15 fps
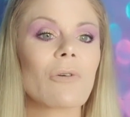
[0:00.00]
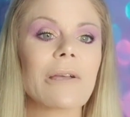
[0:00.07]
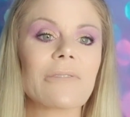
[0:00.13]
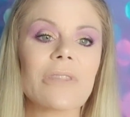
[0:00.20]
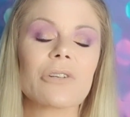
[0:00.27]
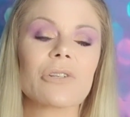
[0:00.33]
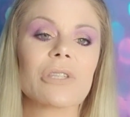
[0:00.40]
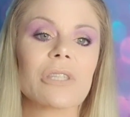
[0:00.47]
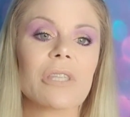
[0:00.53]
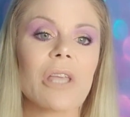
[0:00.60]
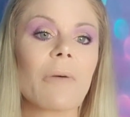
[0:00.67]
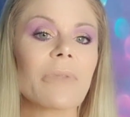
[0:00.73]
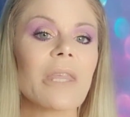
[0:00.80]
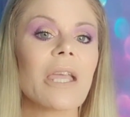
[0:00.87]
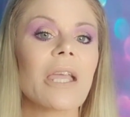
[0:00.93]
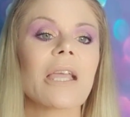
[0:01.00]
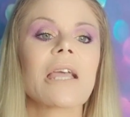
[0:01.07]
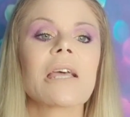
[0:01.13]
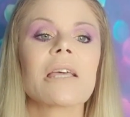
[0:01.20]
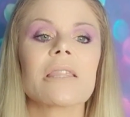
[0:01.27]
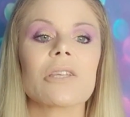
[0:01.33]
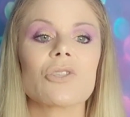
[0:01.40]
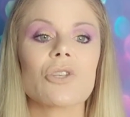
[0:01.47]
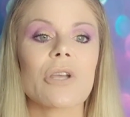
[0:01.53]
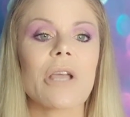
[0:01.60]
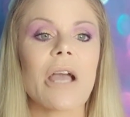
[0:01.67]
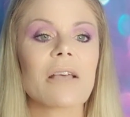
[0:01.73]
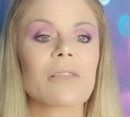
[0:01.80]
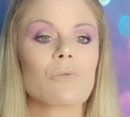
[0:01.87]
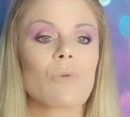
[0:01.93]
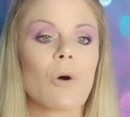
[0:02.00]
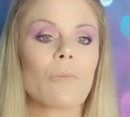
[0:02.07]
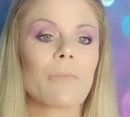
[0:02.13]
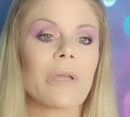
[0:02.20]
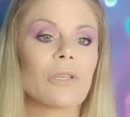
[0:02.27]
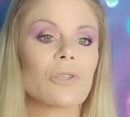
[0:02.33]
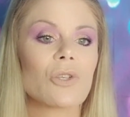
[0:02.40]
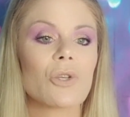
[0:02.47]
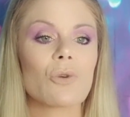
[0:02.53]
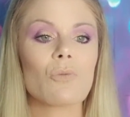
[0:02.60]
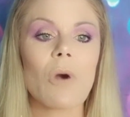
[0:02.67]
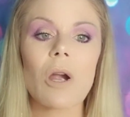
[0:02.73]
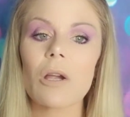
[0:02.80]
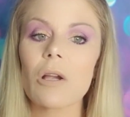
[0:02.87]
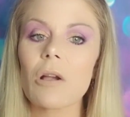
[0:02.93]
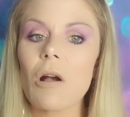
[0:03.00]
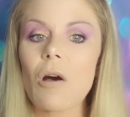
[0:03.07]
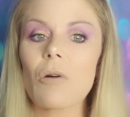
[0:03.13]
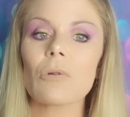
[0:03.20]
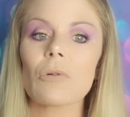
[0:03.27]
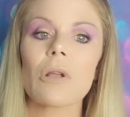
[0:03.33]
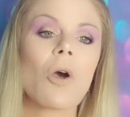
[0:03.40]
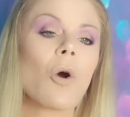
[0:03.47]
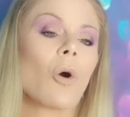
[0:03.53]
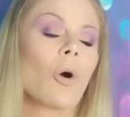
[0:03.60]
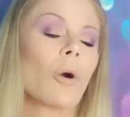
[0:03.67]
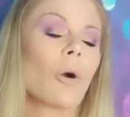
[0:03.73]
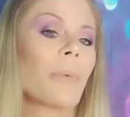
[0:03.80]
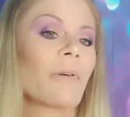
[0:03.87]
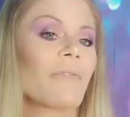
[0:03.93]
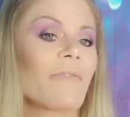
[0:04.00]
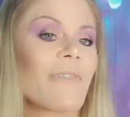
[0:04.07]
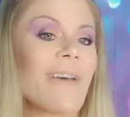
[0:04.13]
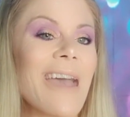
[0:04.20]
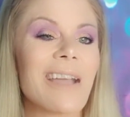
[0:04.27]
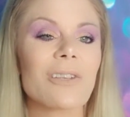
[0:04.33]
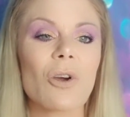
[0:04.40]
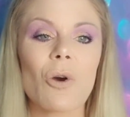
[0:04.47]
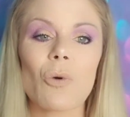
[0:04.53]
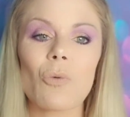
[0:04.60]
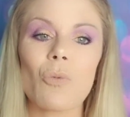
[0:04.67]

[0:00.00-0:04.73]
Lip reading: If there's something that you guys want me to work on or perfect or